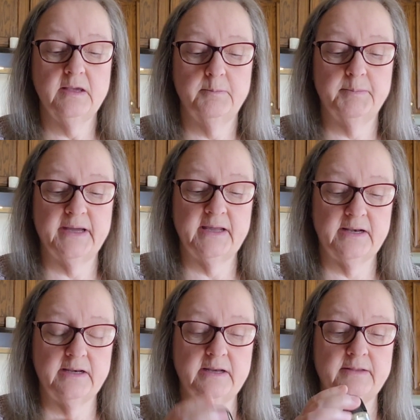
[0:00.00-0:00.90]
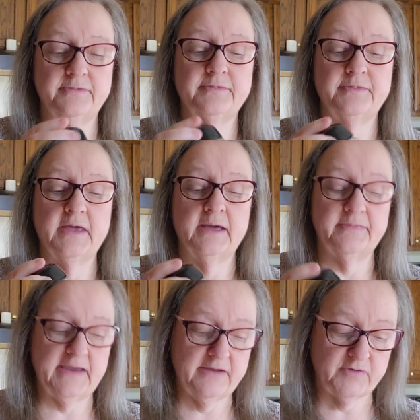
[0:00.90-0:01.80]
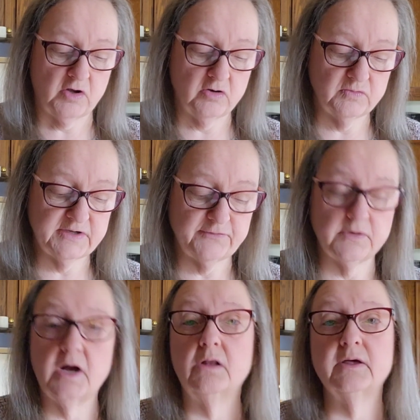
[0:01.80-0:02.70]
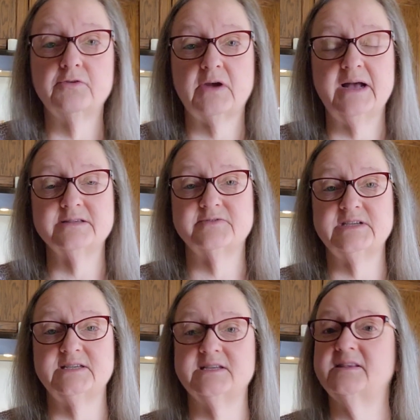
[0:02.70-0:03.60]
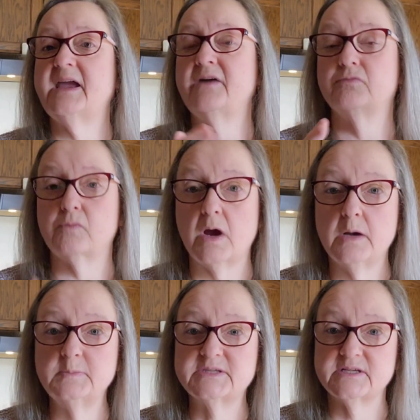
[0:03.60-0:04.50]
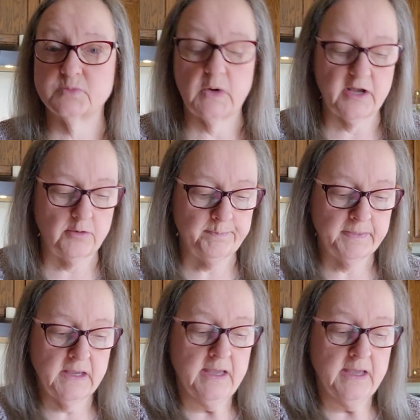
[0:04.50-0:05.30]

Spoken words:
But they have all other kinds of seasoning. They have rubs as well.